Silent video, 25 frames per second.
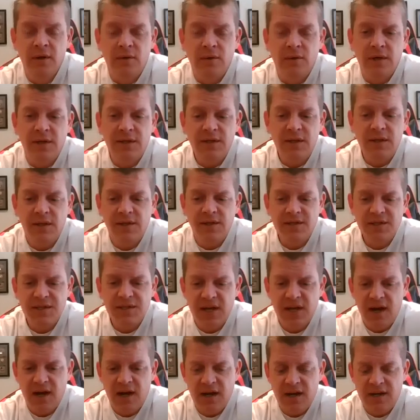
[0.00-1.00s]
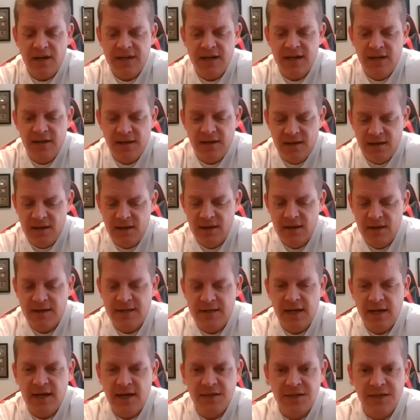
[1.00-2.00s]
Well, let, let's take a, t- uh,
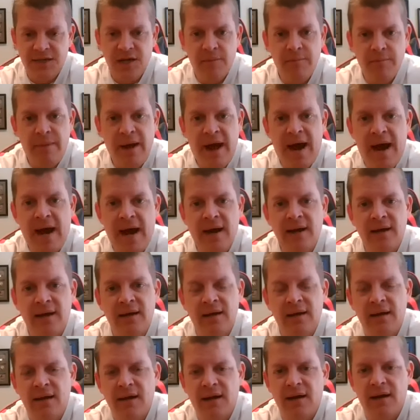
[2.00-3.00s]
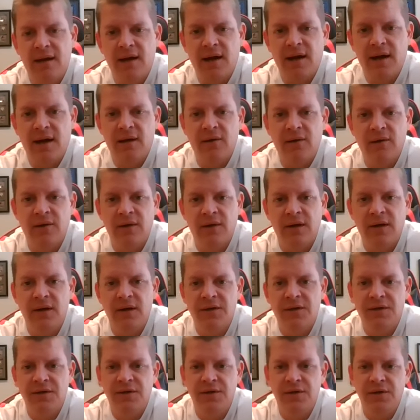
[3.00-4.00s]
take a step back and, and kind of look
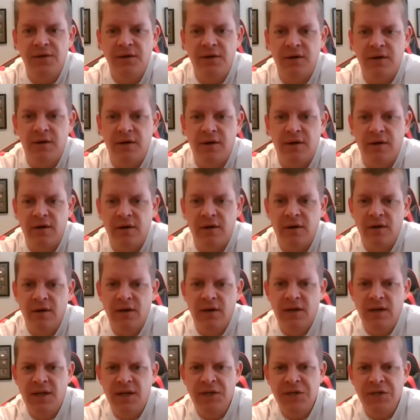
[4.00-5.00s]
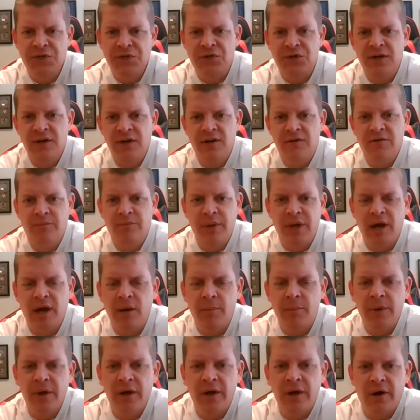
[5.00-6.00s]
into your history of
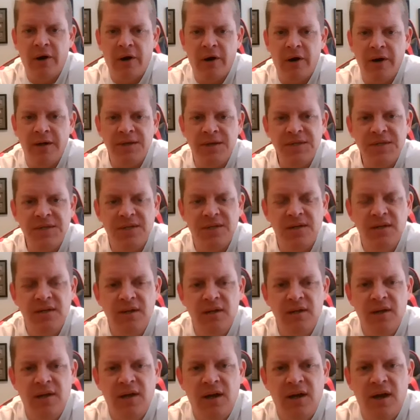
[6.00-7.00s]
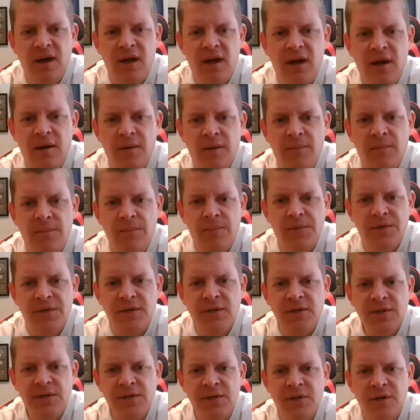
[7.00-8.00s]
becoming an artist. Um,
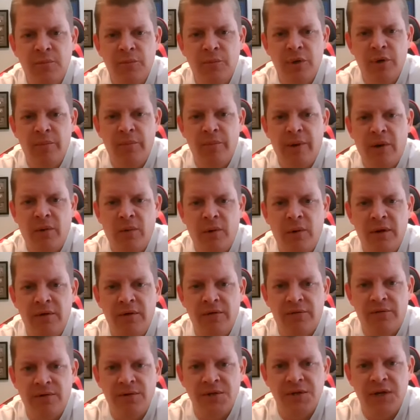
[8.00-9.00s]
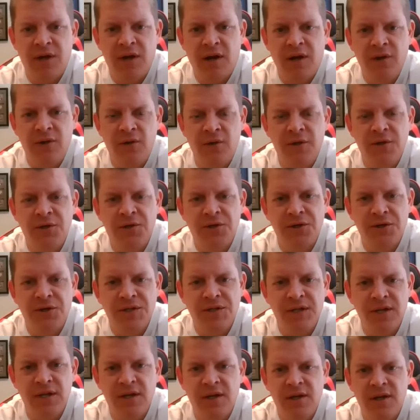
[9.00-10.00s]
tell us a little bit about what first got you
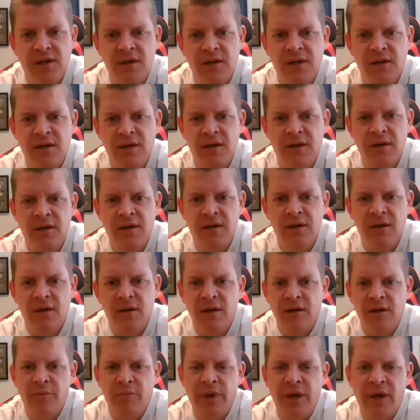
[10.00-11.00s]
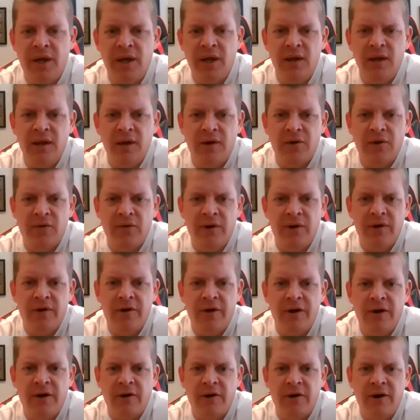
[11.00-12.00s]
interested in making a career
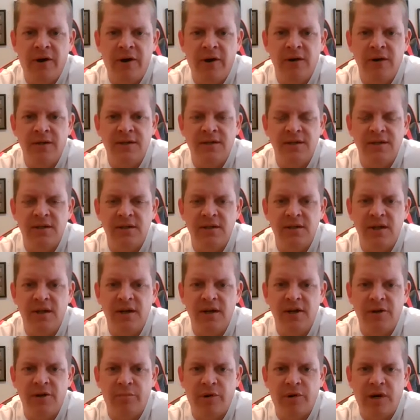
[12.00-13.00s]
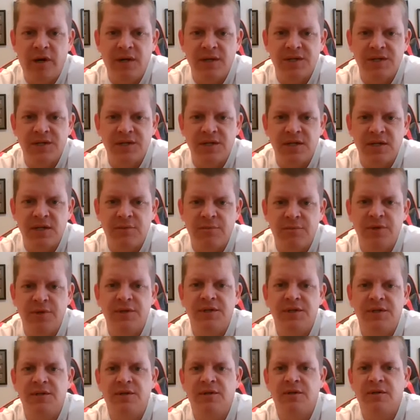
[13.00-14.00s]
in art and, and your process up
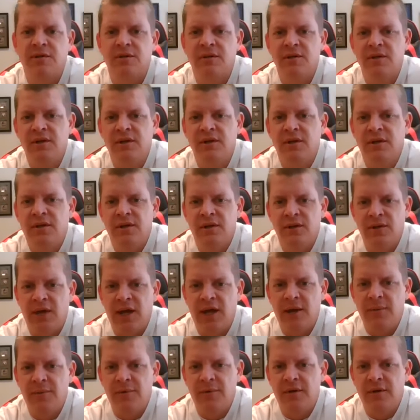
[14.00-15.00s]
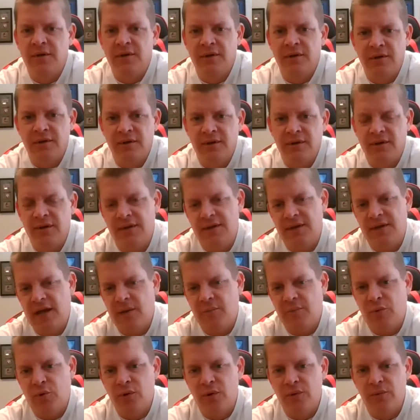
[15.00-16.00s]
until you came to, to
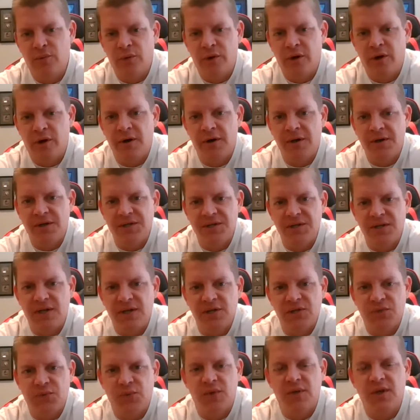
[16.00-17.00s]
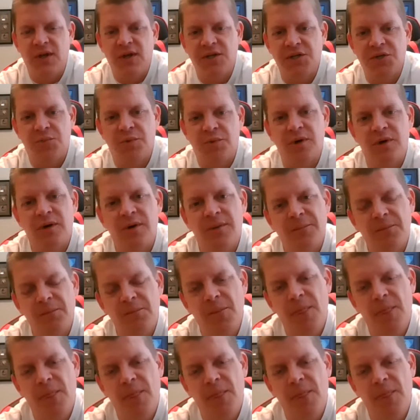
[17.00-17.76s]
that point we already discussed with Jesper.